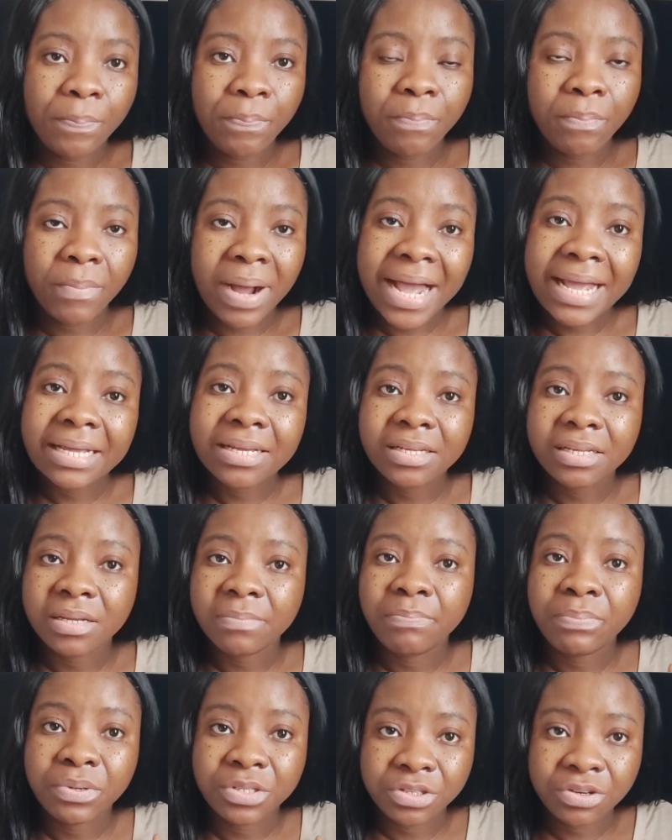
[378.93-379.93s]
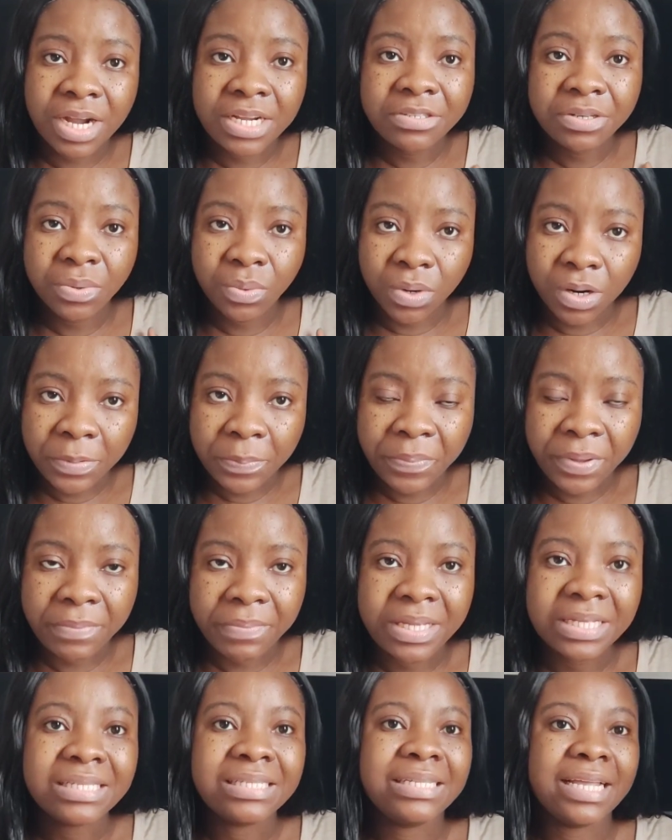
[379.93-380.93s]
my postgraduate work
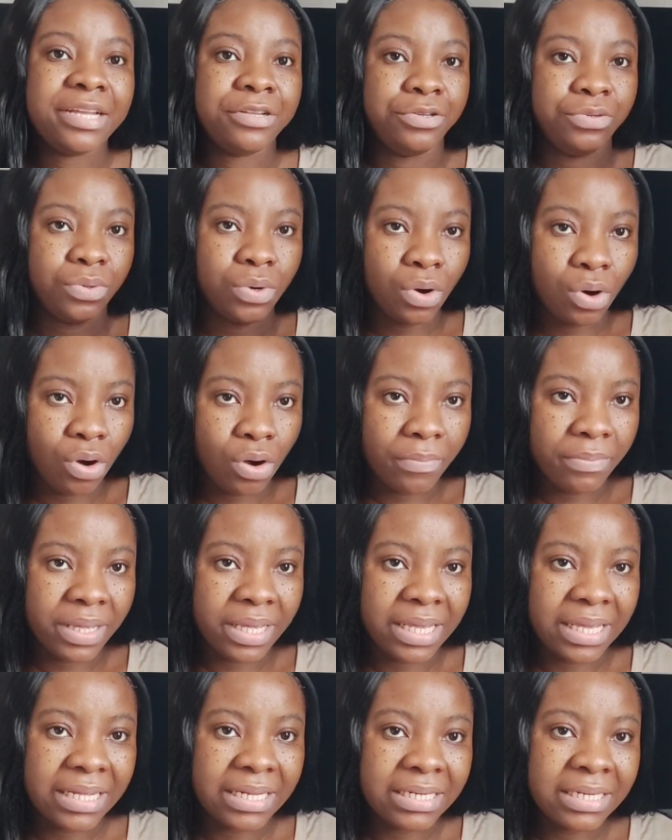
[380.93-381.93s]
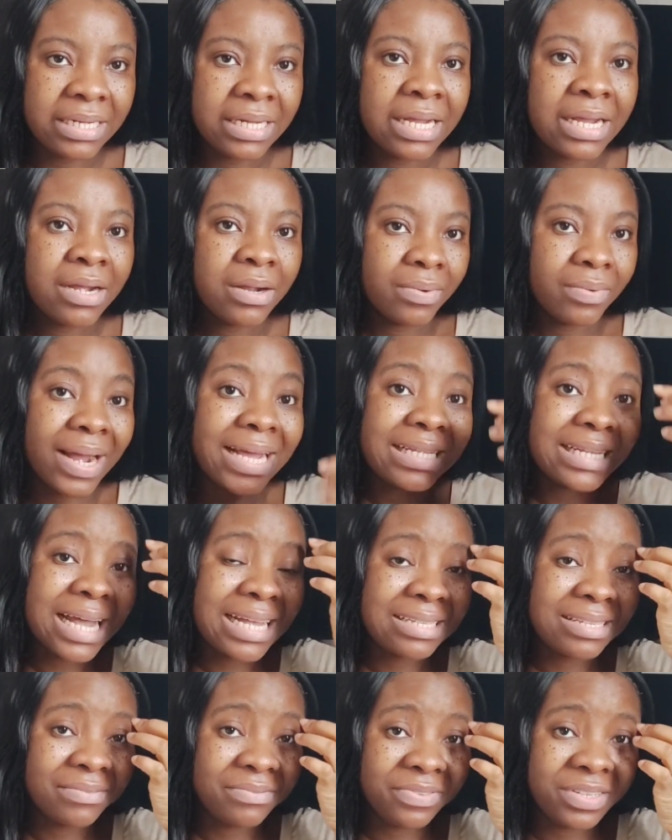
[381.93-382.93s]
permit, then you'll come in, right,
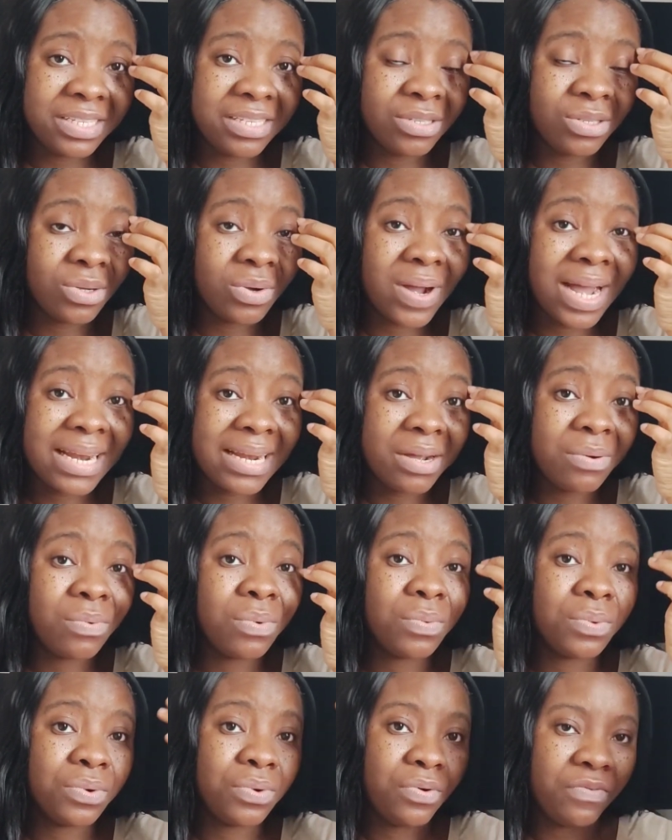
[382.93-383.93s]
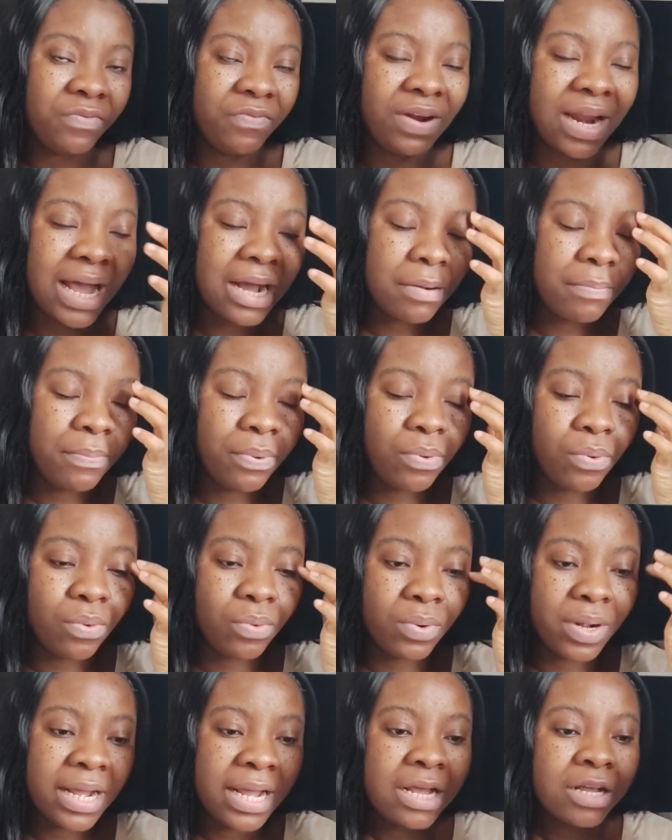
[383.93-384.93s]
as a visitor, and then we'll go
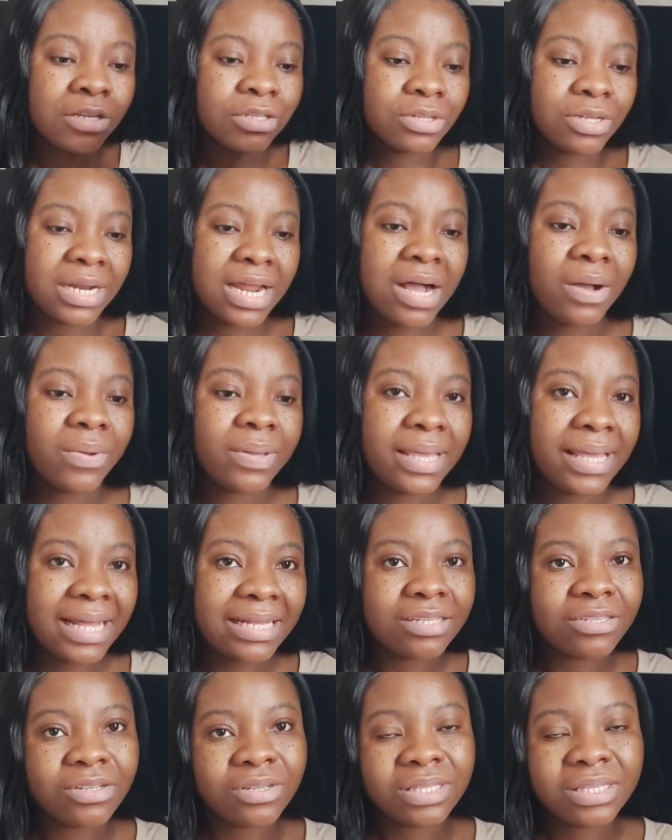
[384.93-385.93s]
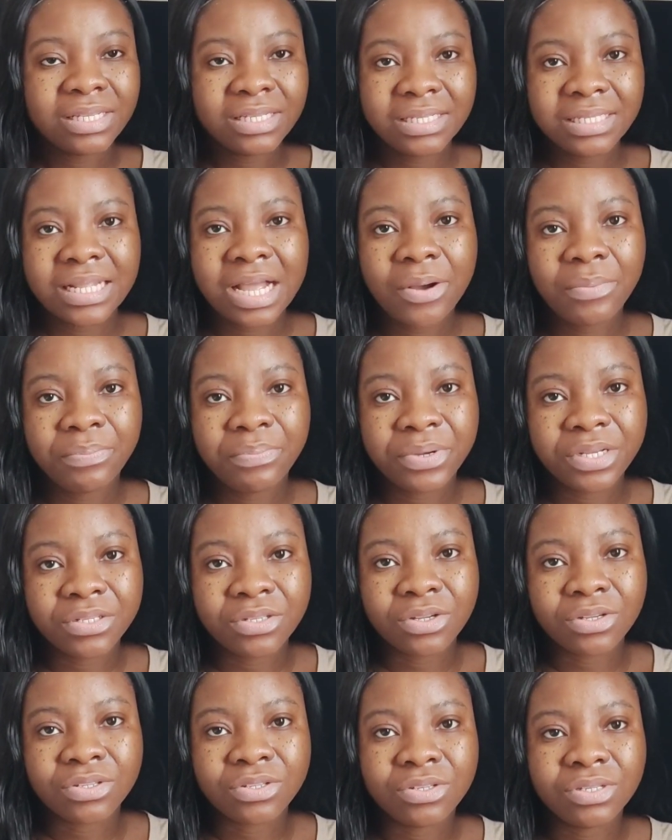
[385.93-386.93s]
flagpole. So now, yeah, so this now
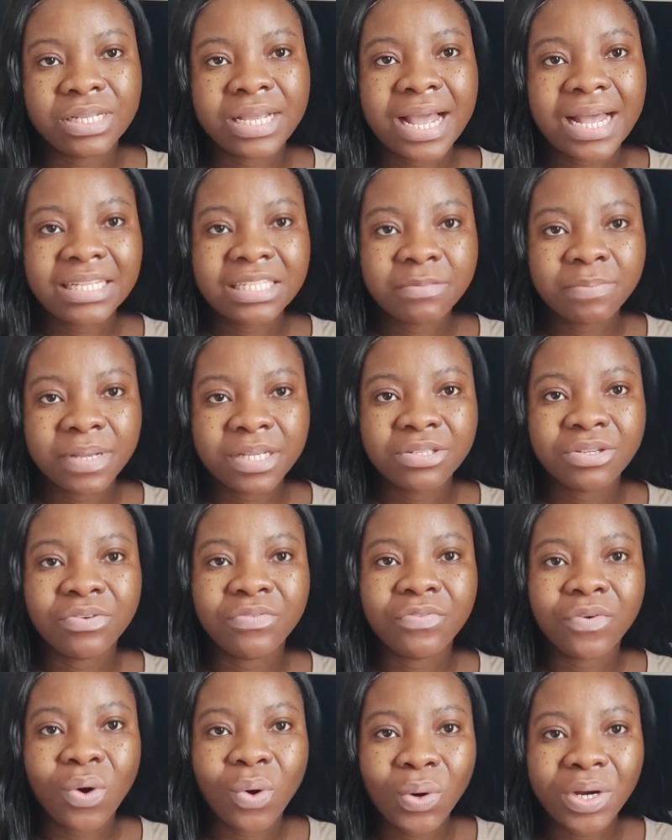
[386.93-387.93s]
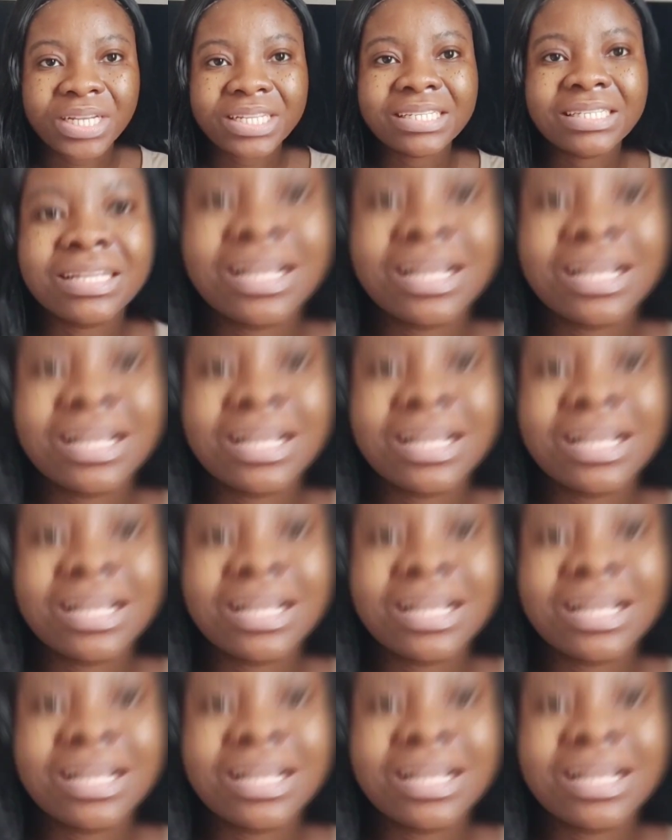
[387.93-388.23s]
brings us to the aspect of us